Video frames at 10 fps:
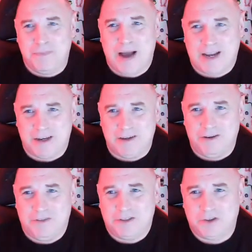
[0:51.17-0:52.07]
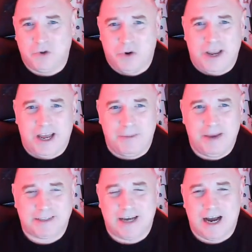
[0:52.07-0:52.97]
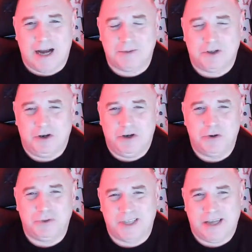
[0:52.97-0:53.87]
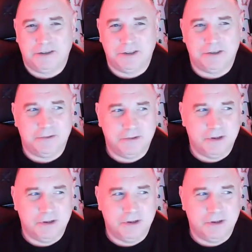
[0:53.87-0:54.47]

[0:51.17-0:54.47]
back of this story, and it makes absolutely no sense